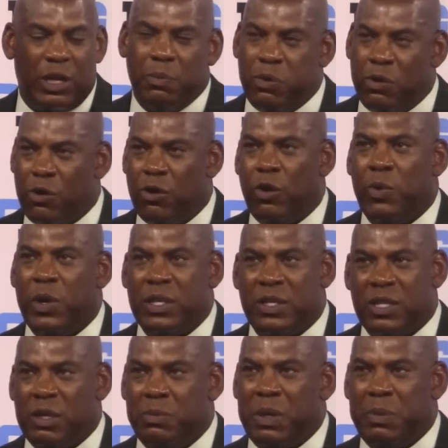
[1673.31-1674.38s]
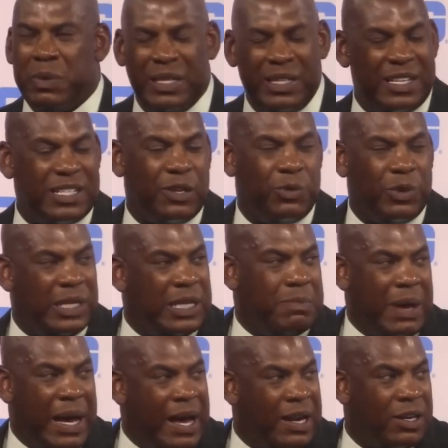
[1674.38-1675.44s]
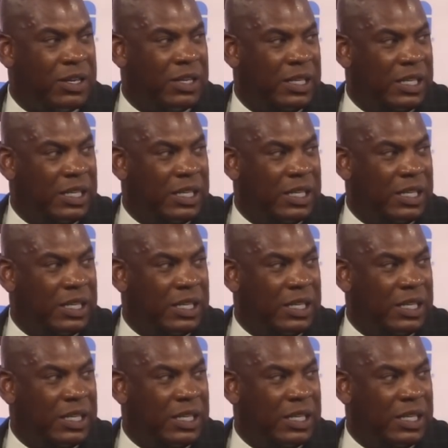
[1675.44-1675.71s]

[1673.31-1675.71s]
portal and what it should be, but does it really matter?